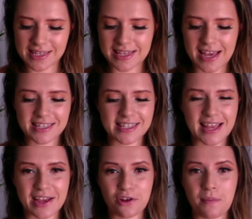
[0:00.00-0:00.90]
Yes, so
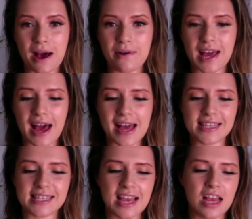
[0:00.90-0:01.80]
stay in your power,
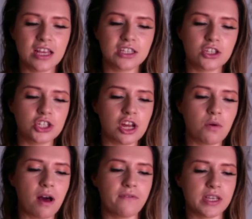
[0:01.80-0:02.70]
guys. So do you know what?